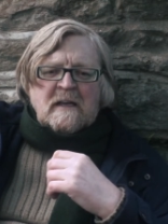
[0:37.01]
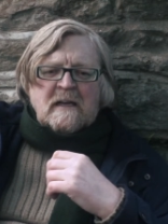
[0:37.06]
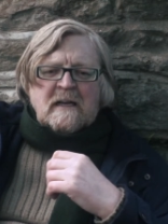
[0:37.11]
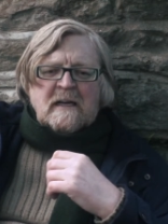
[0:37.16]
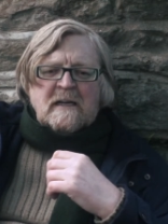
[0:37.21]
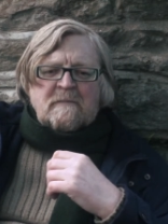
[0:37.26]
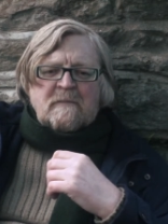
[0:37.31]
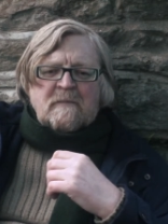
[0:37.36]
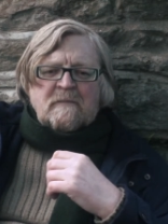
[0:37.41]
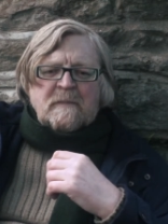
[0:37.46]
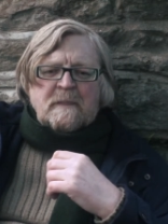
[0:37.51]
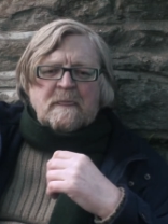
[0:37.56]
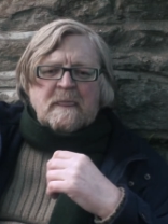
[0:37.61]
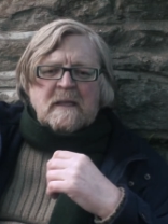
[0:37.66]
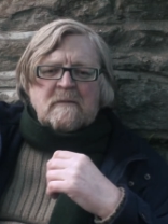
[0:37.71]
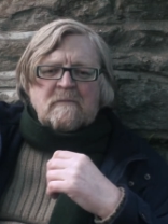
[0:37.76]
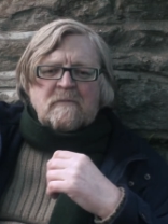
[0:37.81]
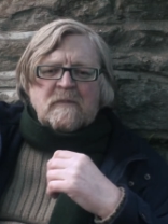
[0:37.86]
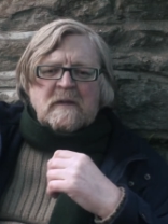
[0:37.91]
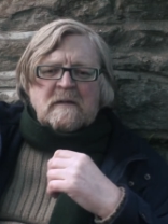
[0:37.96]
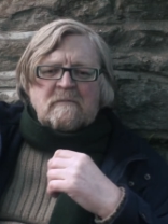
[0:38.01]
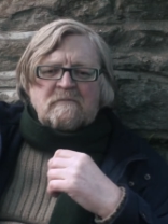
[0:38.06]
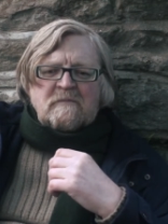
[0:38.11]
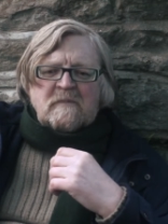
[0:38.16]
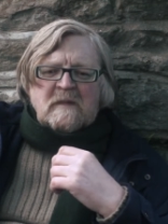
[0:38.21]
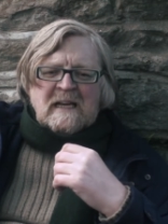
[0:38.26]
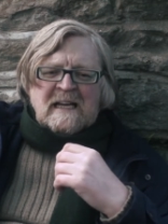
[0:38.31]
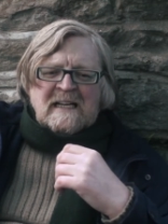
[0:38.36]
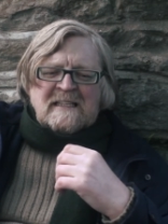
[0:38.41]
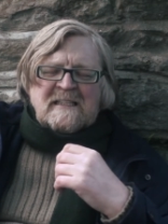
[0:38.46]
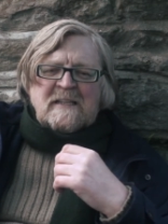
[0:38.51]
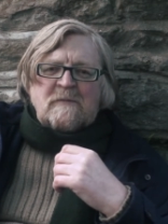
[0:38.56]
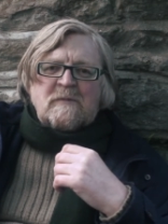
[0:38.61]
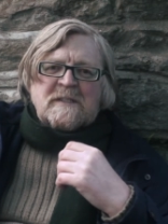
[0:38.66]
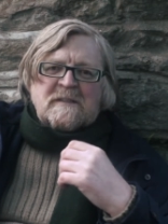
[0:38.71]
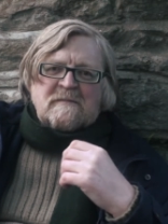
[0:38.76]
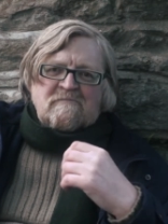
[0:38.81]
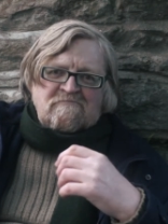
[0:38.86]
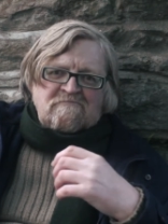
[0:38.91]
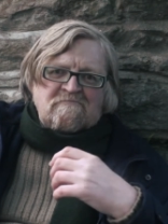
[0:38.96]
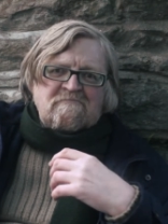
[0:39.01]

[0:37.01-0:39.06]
Um, as he was